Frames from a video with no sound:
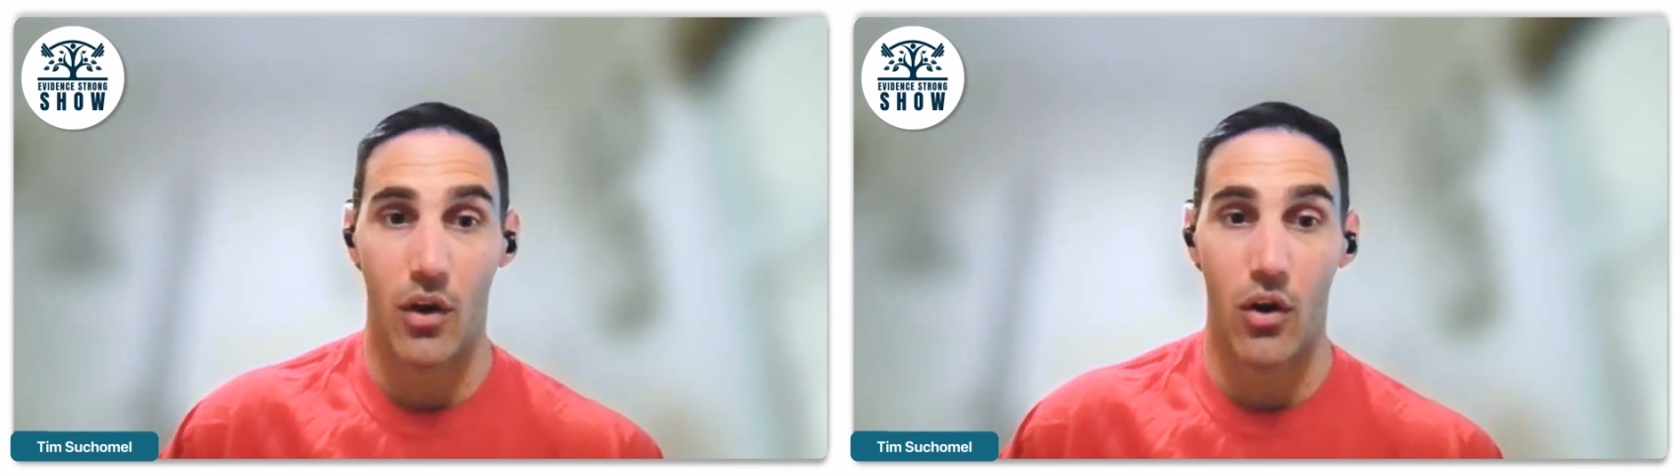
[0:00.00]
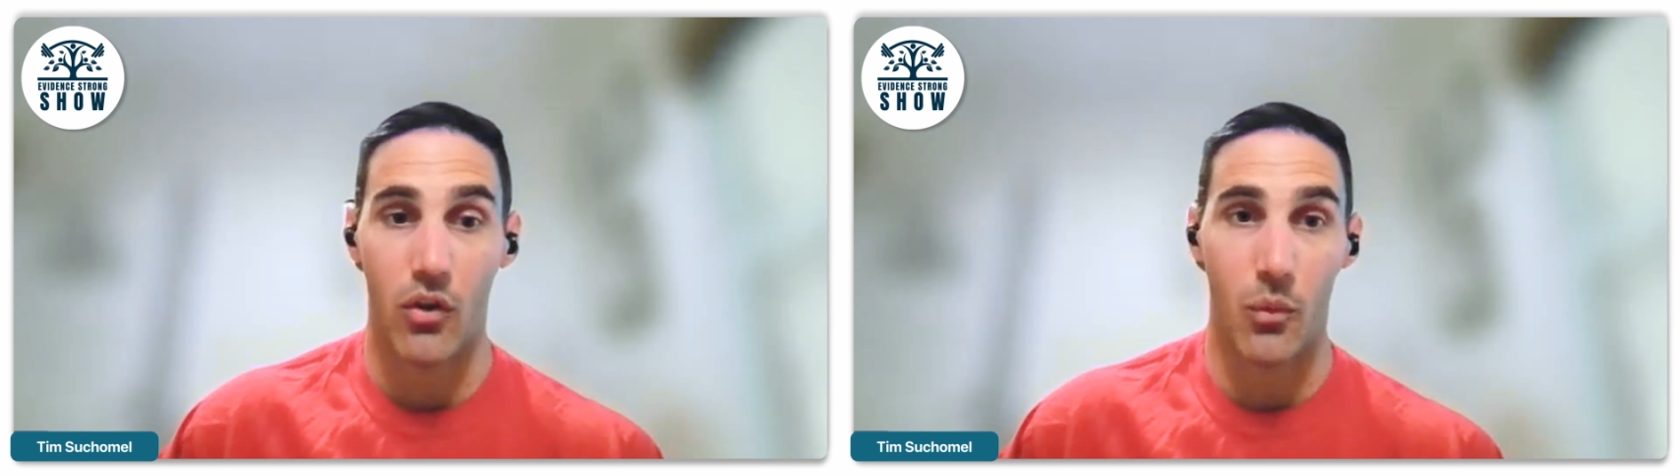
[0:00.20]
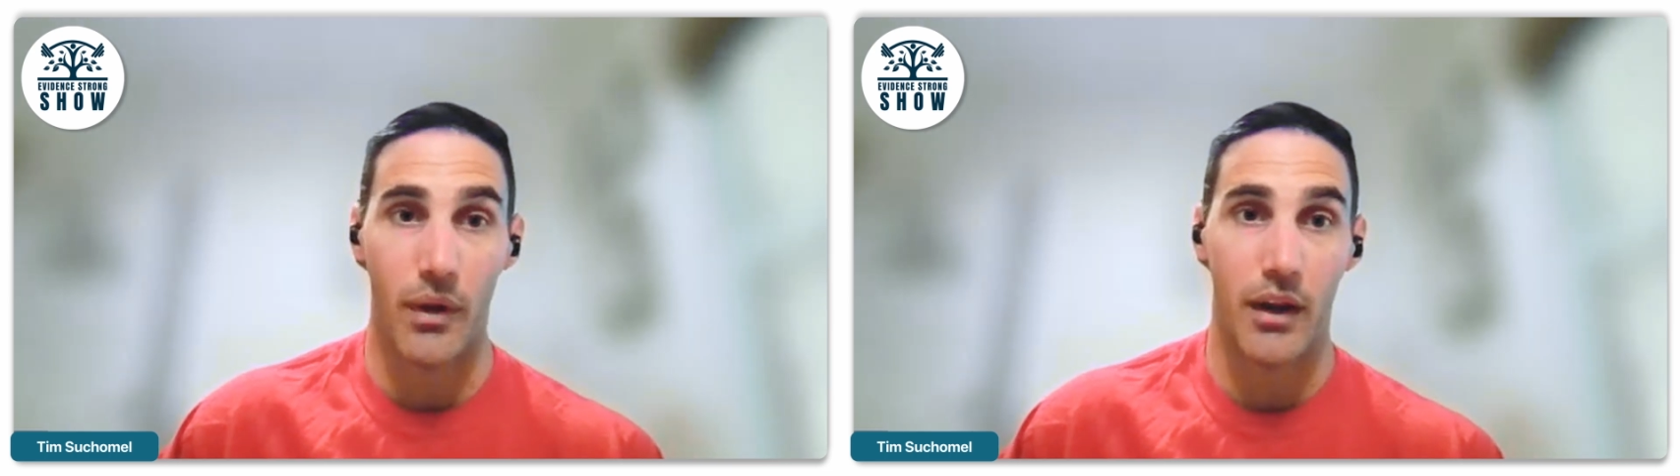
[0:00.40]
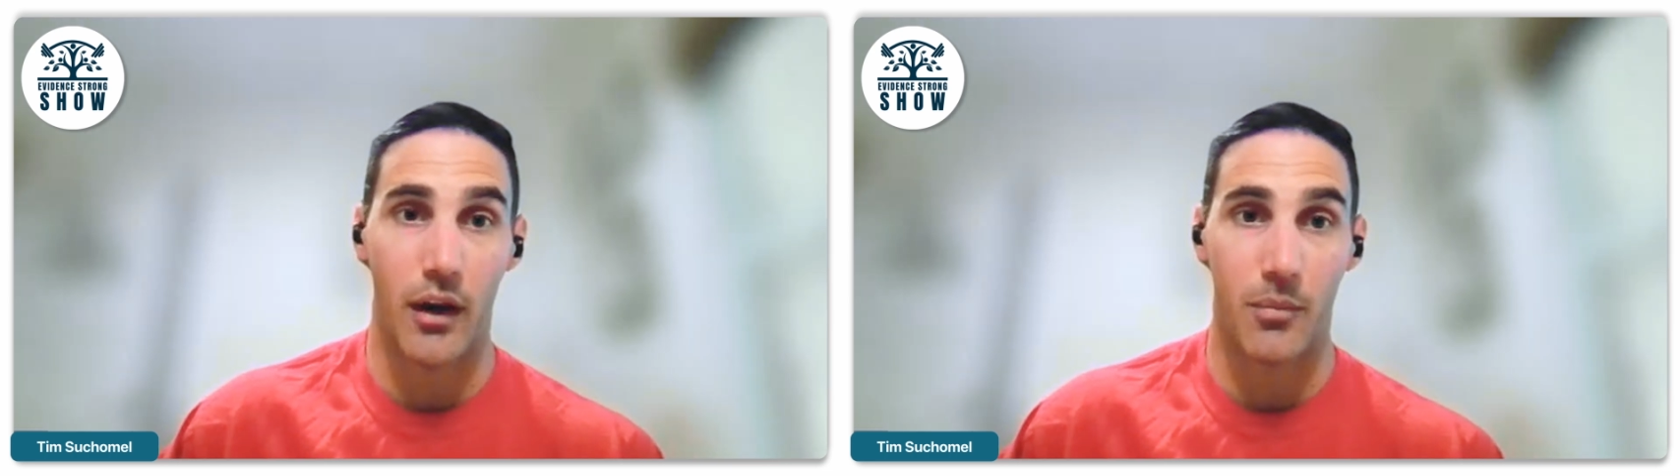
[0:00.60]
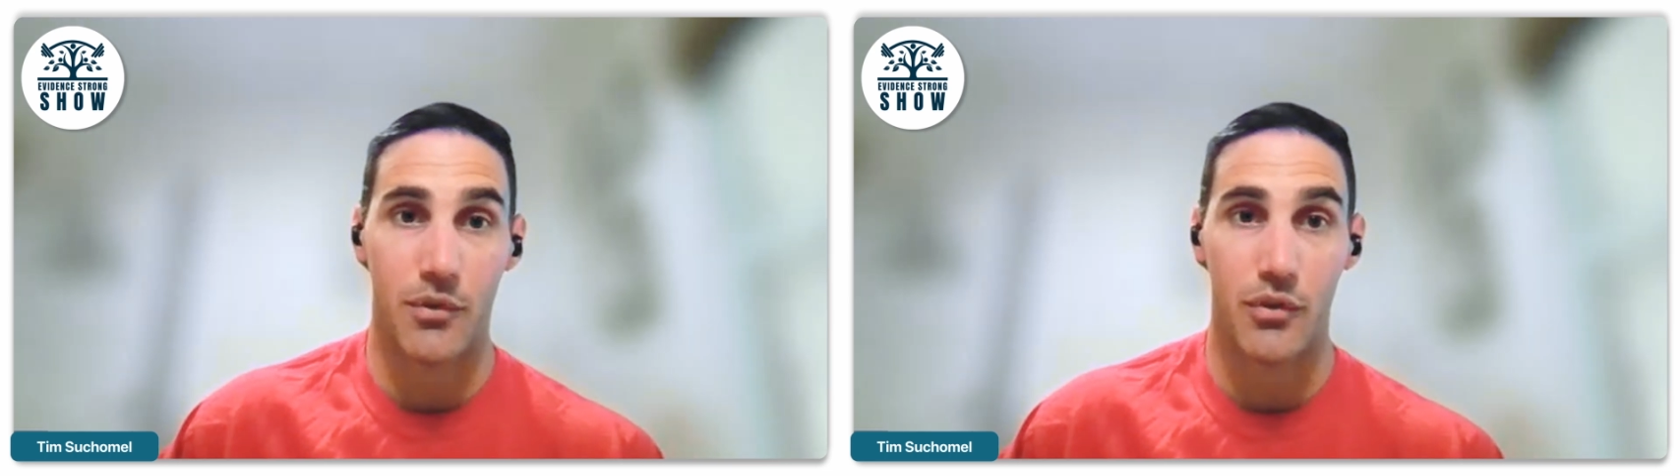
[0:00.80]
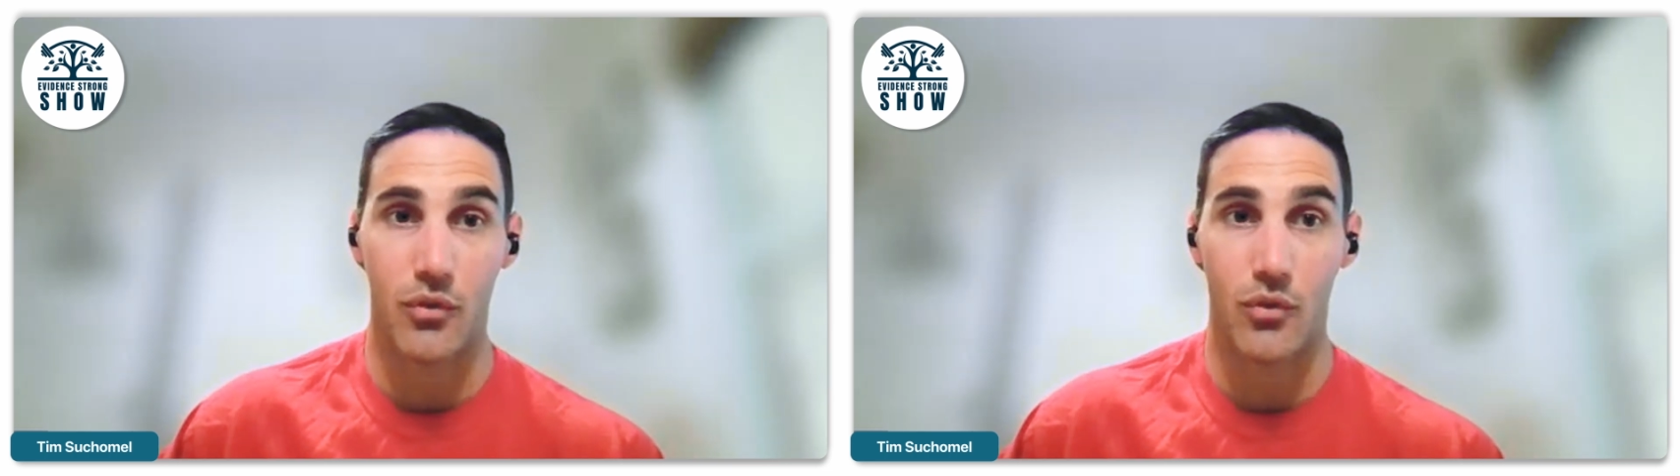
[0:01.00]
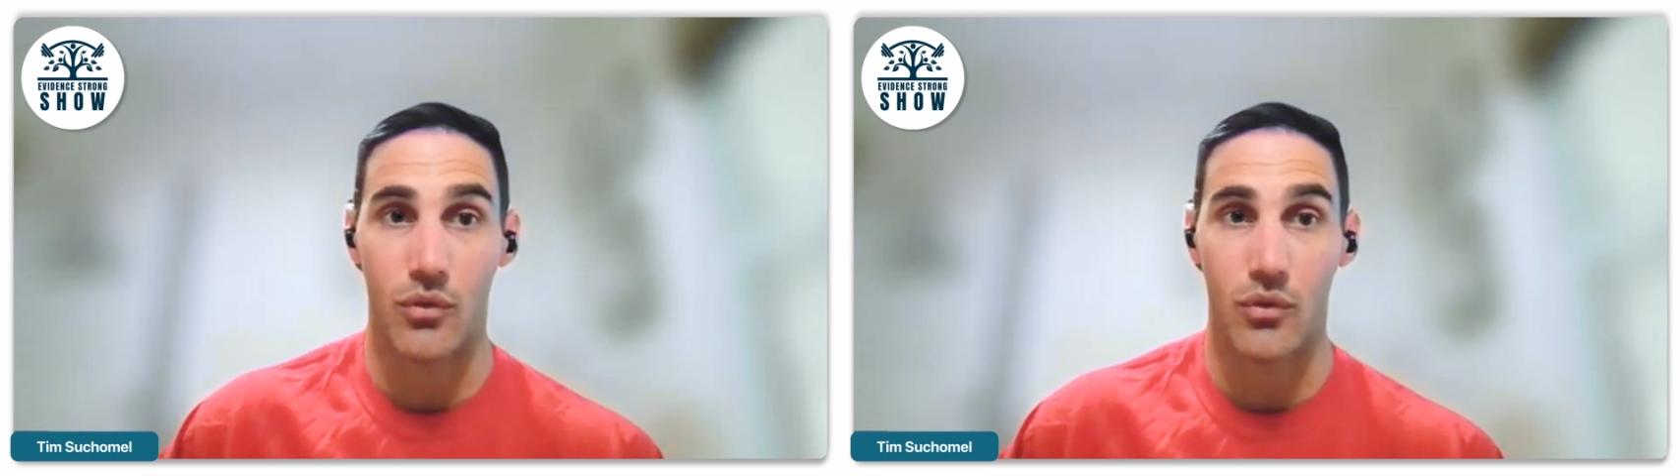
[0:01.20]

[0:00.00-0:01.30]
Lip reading: all the way up to,